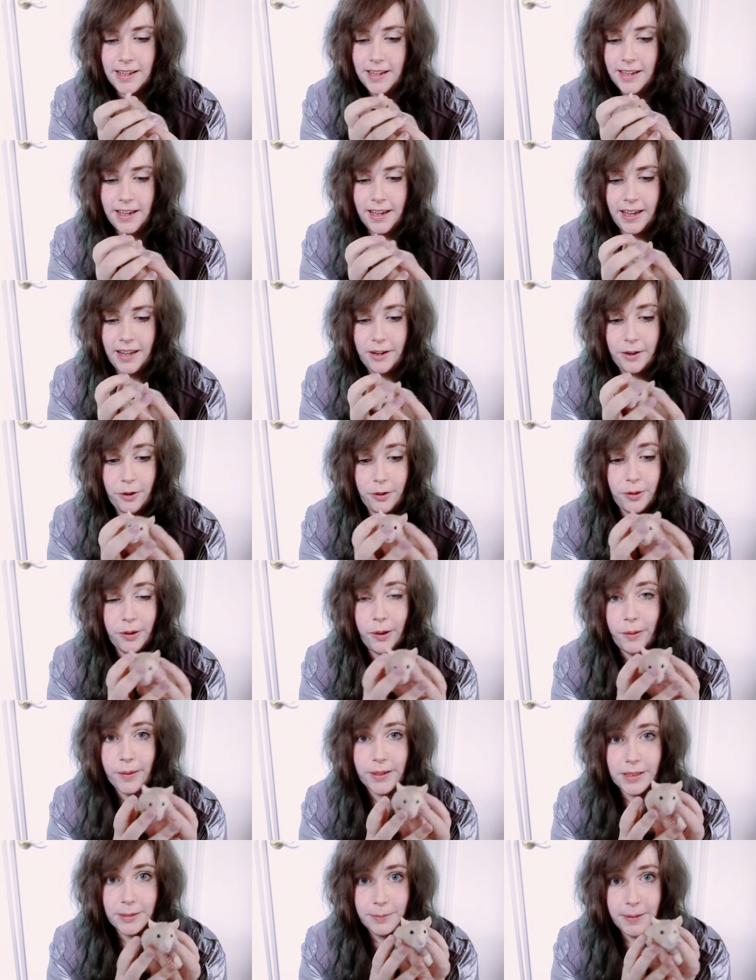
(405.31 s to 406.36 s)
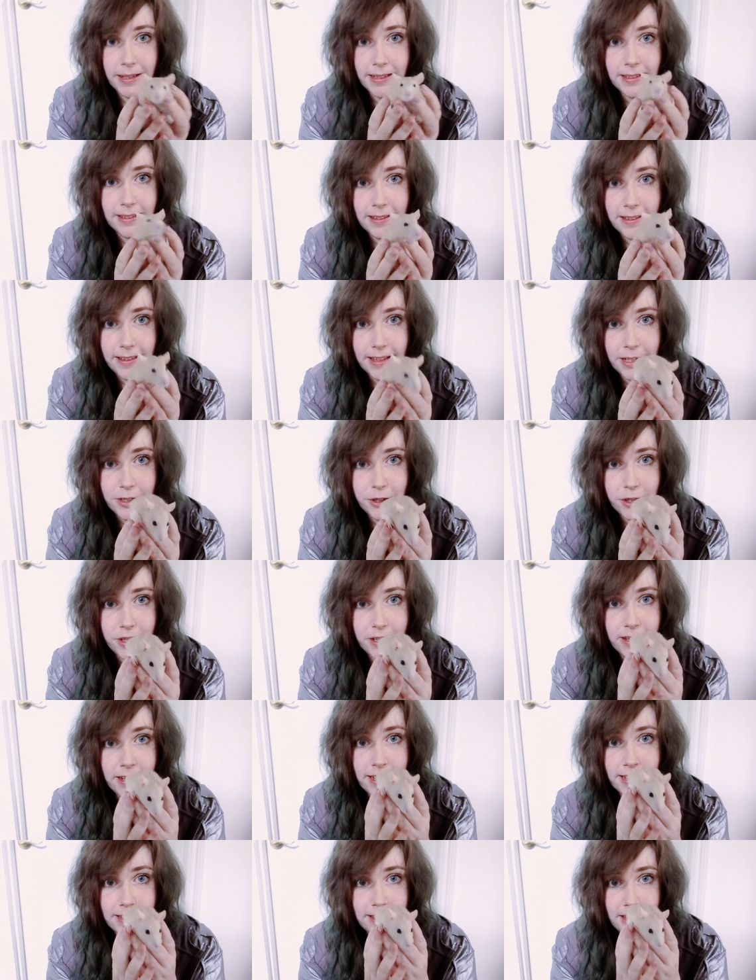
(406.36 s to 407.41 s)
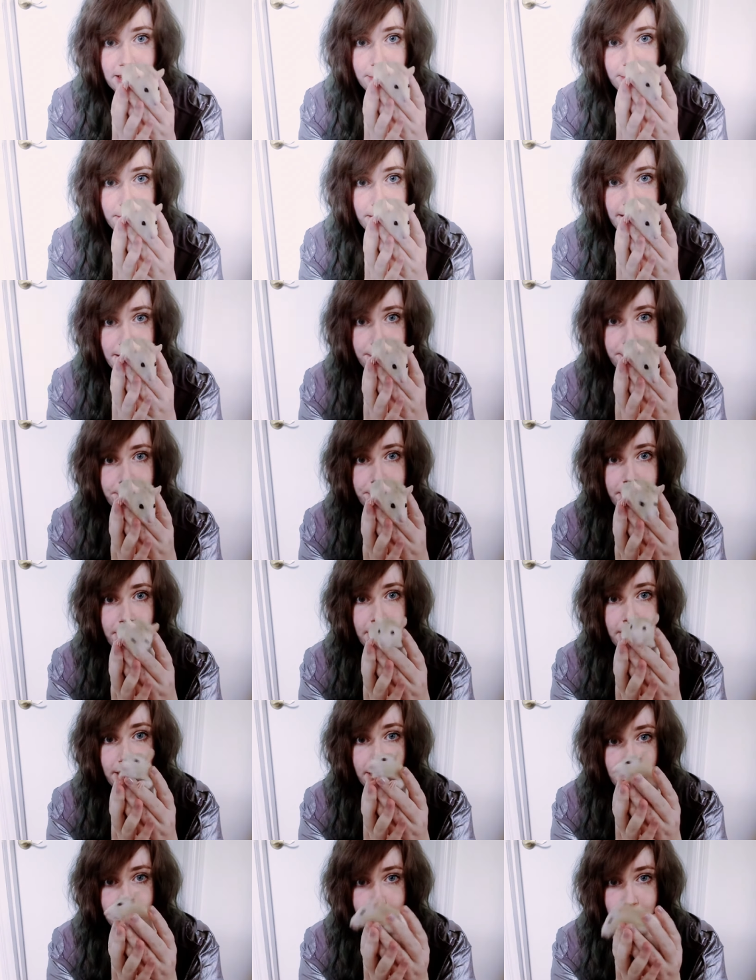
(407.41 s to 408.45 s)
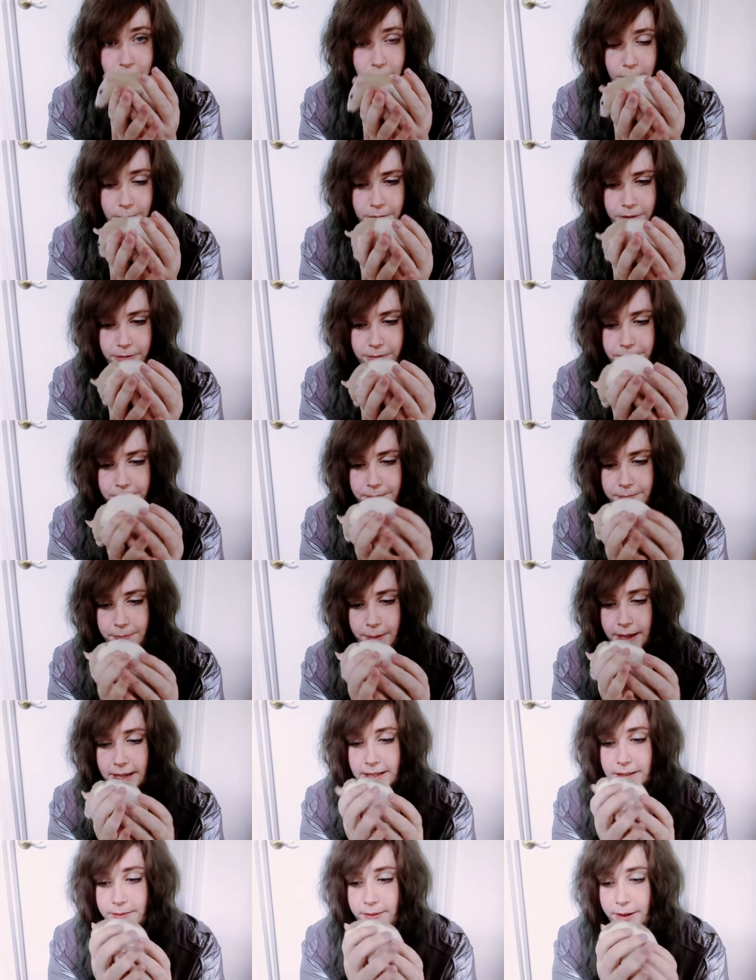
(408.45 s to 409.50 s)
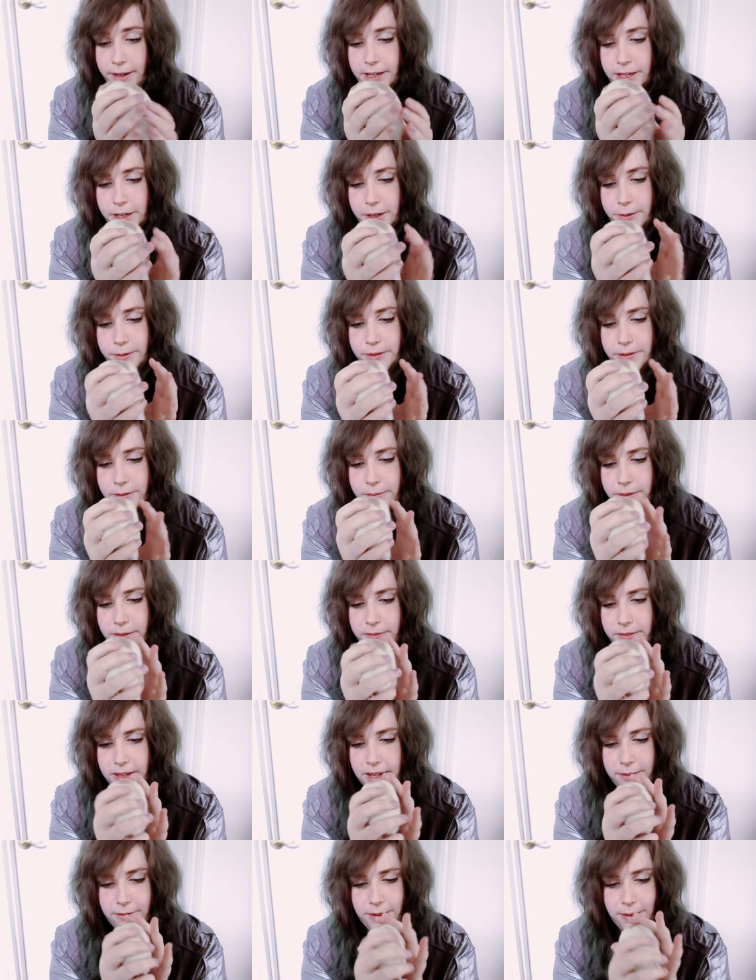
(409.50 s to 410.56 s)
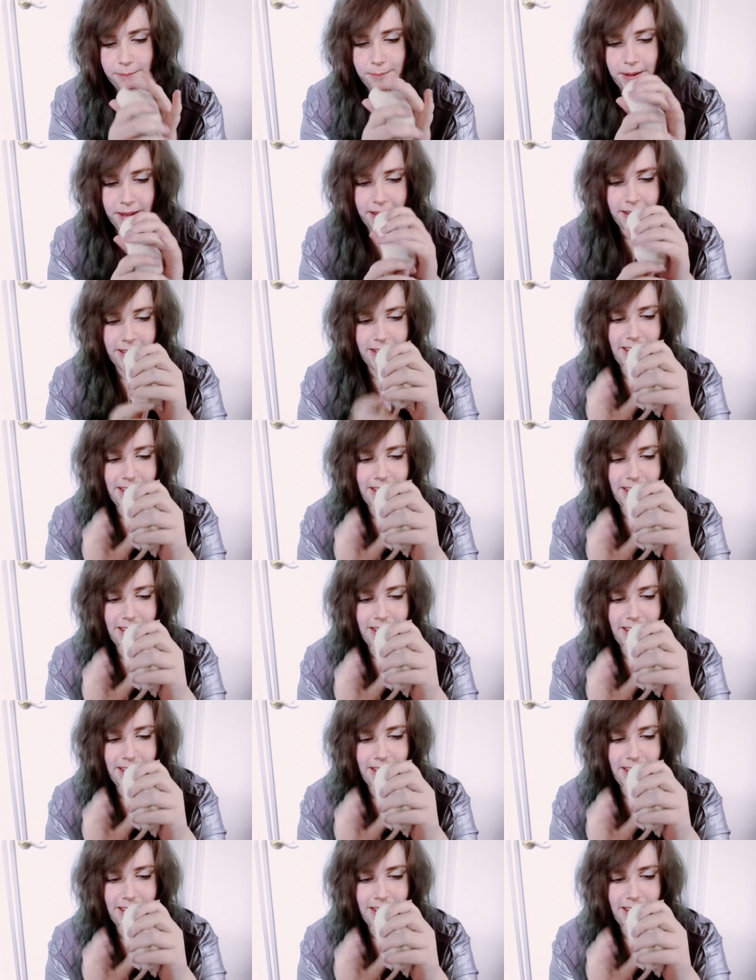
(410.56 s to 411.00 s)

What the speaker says: I don't know, going to places that they shouldn't, it's gonna be him. He's trouble, but he's very cute, so we forgive him.